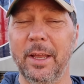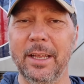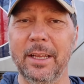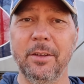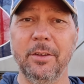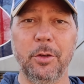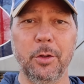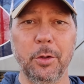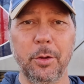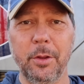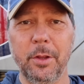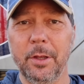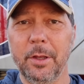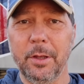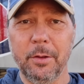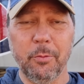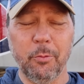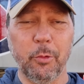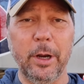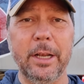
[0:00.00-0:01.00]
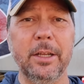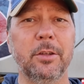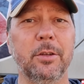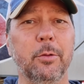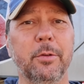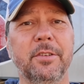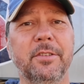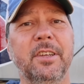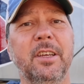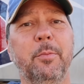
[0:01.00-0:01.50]
into the ready to
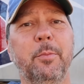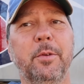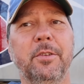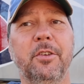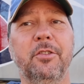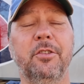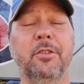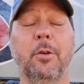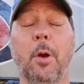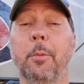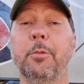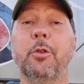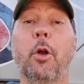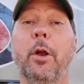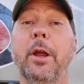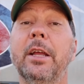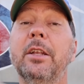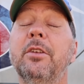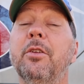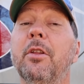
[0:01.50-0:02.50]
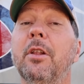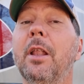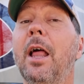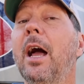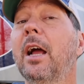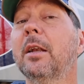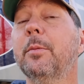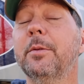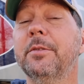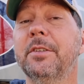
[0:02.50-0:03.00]
receive position, or I'm sorry, into the
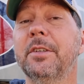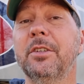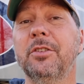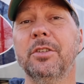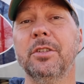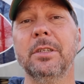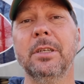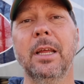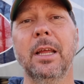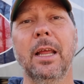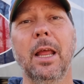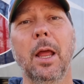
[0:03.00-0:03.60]
locked position,